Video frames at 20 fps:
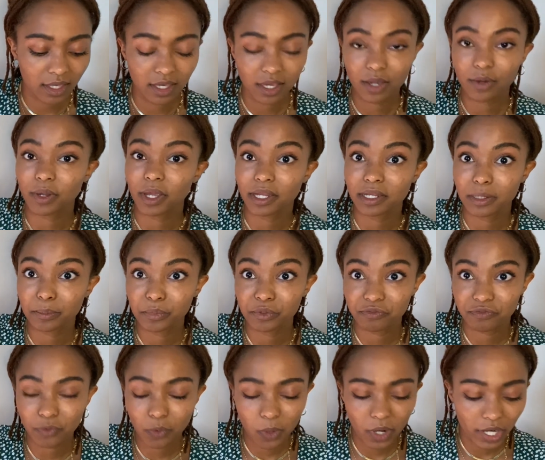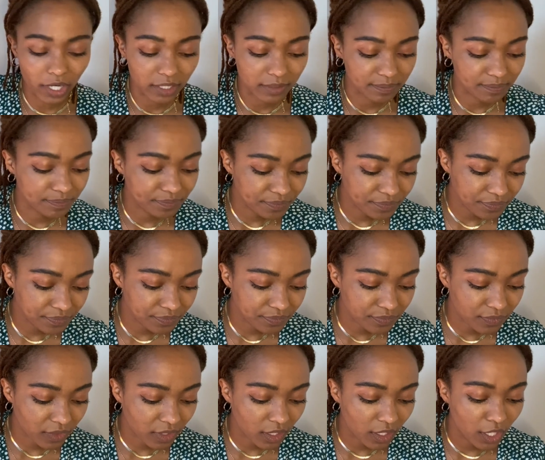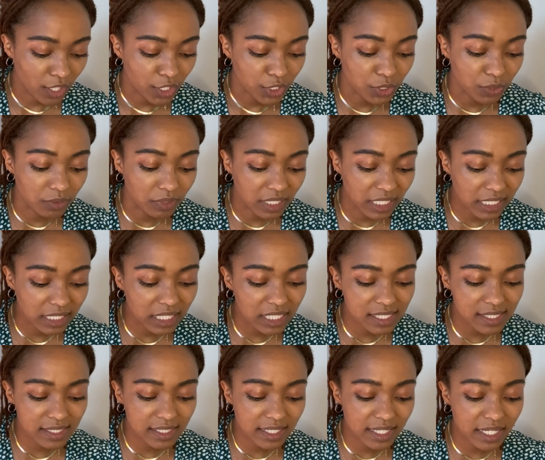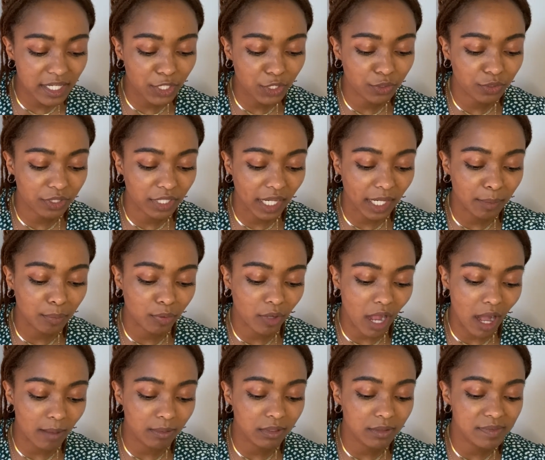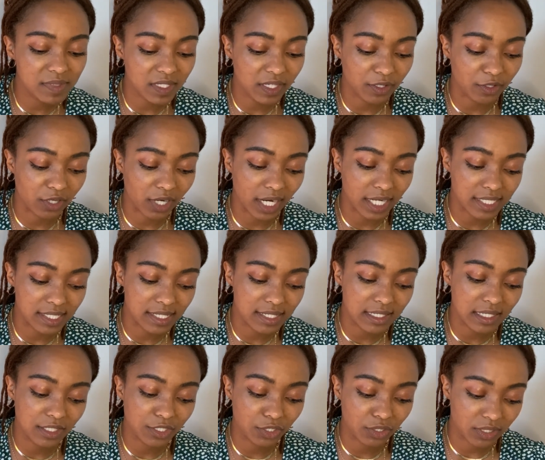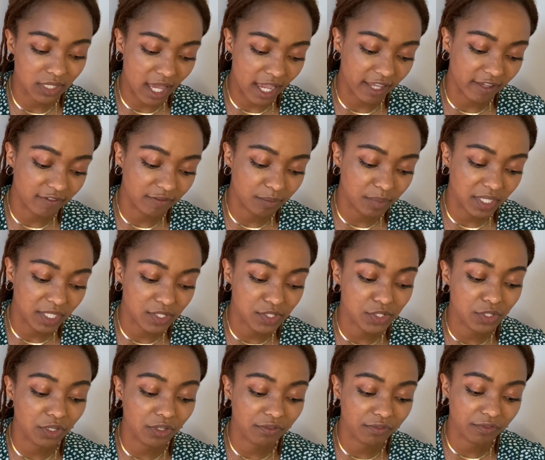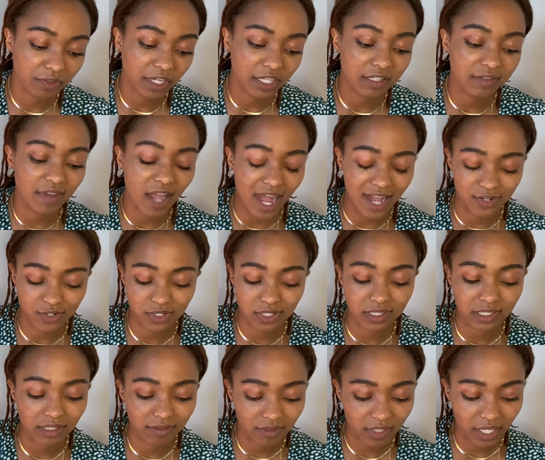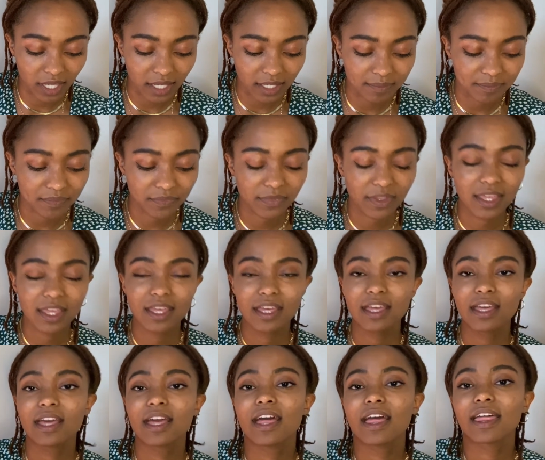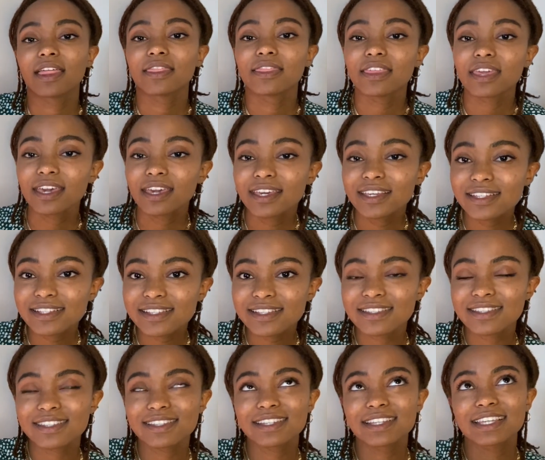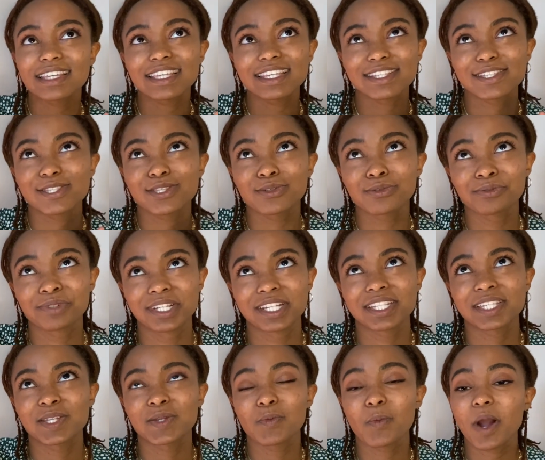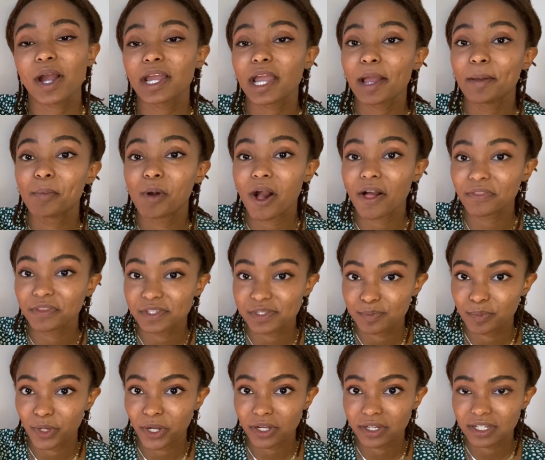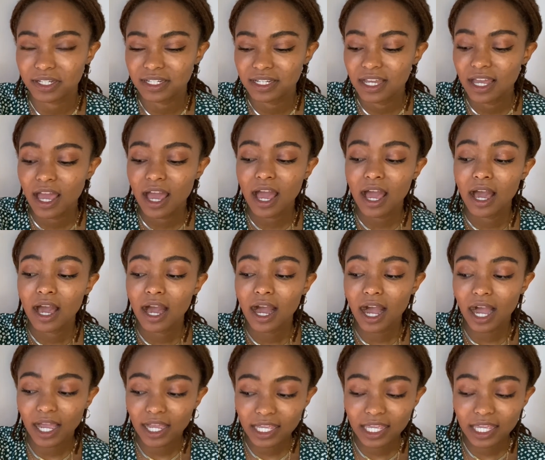Okay, number 4. You needlessly create problems and crises in your life because you're afraid of actually living it. This is the reason why I bought this book. I